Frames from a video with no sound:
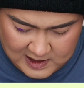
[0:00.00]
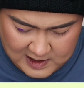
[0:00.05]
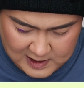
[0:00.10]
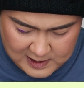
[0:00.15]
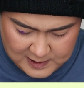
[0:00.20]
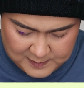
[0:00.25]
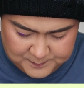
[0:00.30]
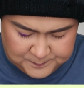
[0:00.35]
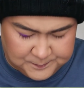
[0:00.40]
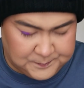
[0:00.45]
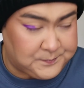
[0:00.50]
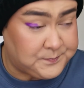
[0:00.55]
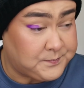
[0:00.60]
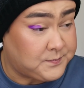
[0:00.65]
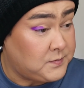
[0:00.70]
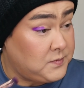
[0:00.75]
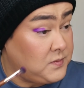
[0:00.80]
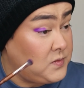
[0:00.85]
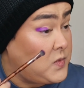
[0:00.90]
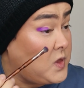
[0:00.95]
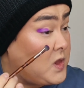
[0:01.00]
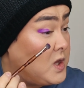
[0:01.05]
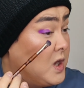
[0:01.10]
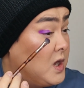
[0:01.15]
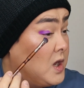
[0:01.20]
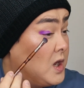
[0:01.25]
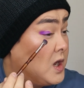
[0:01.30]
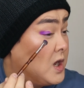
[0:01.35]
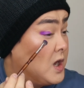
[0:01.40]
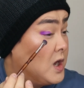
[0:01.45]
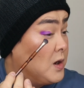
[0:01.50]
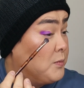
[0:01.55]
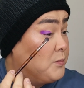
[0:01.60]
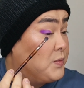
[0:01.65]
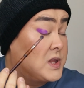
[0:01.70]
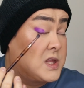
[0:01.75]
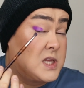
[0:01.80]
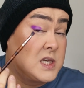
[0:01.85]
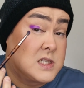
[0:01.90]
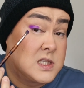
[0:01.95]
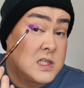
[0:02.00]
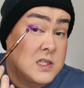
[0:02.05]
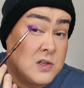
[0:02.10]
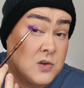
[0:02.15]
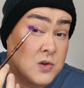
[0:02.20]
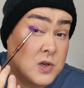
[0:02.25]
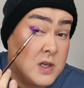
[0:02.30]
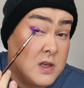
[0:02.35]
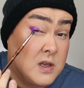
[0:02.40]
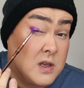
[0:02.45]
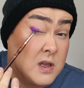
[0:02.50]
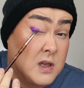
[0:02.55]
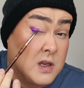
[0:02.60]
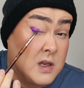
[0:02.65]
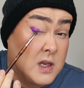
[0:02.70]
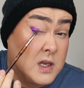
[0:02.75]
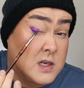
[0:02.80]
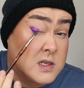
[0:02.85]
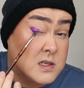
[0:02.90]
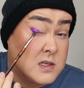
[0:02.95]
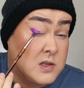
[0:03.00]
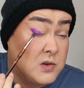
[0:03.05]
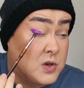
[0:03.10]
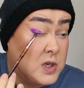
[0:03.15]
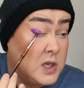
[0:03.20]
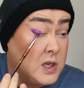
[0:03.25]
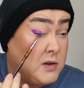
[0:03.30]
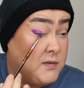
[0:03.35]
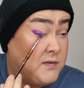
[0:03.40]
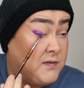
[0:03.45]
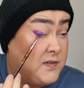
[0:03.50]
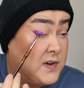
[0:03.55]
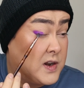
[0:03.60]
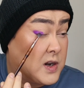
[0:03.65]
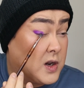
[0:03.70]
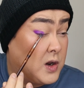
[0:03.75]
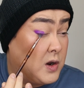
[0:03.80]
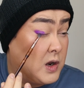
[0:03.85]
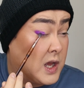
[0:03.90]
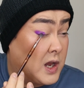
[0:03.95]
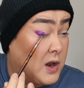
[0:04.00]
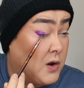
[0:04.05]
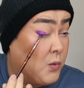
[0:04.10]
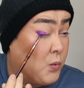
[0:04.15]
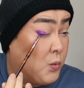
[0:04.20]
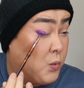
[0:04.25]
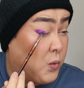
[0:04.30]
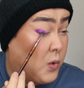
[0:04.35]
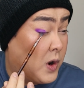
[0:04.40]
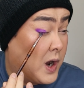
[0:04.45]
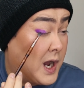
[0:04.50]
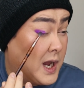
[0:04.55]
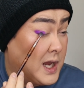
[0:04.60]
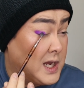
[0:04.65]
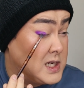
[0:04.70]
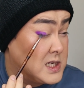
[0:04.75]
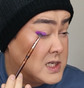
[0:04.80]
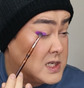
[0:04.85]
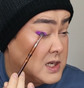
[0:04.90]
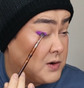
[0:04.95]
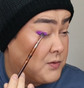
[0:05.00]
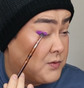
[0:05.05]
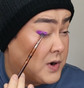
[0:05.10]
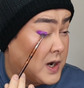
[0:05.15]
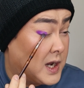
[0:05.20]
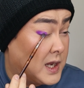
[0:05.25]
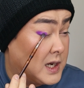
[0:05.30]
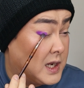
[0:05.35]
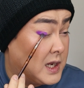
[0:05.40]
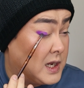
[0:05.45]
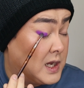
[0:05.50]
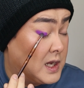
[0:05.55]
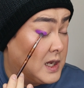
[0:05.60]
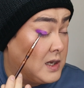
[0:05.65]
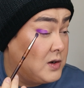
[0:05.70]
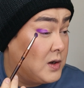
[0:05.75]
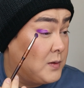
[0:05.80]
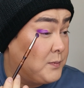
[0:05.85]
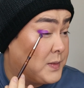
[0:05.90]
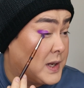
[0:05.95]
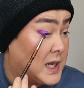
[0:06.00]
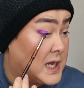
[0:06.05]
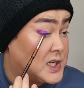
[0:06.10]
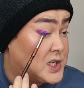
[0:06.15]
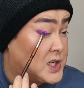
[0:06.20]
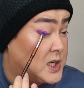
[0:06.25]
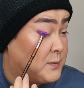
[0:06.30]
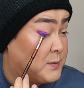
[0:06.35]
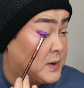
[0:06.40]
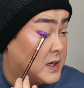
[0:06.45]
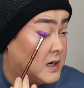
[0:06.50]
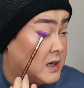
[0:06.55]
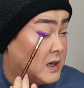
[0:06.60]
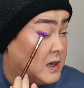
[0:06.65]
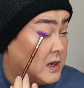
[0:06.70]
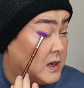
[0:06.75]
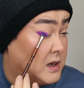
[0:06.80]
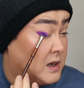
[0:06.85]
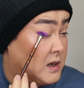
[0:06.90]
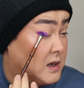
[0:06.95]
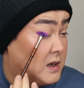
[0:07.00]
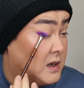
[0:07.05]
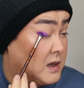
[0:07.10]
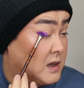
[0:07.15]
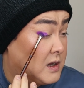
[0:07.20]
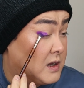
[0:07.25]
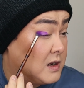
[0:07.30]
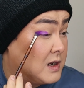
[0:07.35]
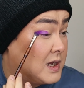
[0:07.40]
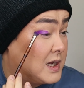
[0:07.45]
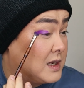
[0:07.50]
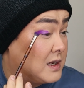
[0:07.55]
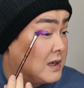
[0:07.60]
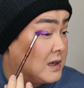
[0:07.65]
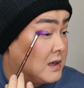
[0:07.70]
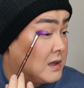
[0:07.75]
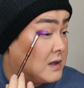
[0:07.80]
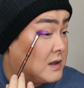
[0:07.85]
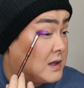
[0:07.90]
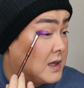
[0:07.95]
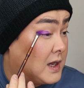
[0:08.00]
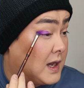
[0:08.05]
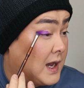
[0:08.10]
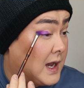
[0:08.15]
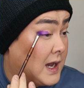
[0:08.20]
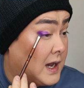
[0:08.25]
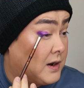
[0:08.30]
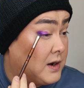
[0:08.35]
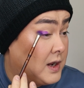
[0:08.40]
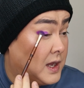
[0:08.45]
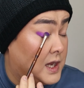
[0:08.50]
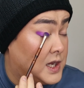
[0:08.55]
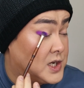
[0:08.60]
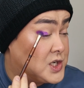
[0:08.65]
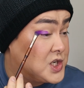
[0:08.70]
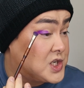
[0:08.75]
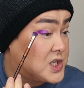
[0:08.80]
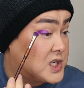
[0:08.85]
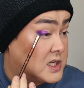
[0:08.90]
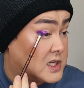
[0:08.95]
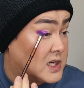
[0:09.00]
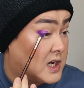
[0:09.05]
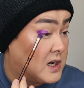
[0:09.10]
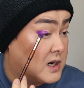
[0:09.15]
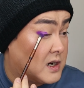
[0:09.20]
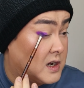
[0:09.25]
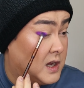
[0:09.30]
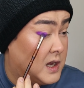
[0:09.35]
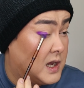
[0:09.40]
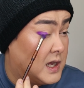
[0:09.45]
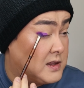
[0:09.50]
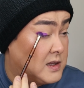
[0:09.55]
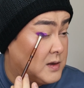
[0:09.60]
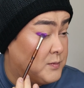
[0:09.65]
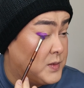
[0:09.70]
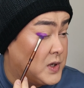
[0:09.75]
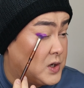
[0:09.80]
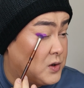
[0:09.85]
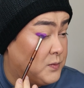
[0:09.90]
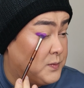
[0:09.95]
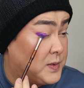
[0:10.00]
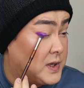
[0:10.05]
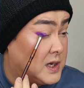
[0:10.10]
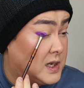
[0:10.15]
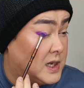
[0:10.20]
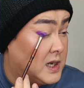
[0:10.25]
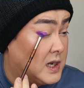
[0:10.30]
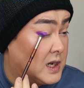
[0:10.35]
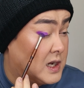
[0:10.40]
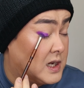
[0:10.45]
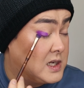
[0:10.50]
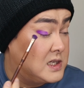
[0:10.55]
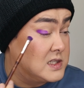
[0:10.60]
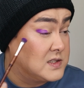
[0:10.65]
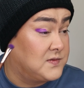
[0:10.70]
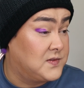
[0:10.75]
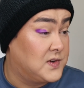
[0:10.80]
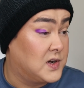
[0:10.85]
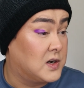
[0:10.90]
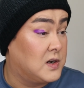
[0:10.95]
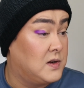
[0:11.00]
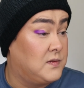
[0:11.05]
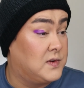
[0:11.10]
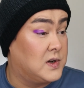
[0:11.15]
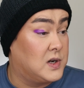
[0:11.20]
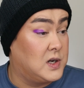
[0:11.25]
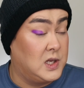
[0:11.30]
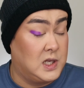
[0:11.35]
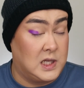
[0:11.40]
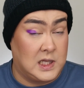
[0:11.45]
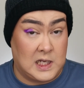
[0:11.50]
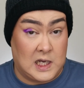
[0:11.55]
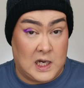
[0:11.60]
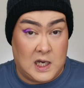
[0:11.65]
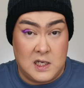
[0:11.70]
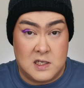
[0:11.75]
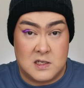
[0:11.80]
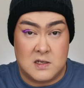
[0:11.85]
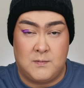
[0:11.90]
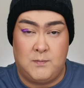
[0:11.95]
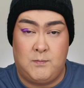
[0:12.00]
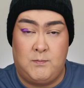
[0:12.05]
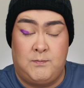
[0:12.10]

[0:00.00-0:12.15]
But this is it's looking very like white right here, not patchy, but like the outer edges are darker and the middle bit here is very, very light.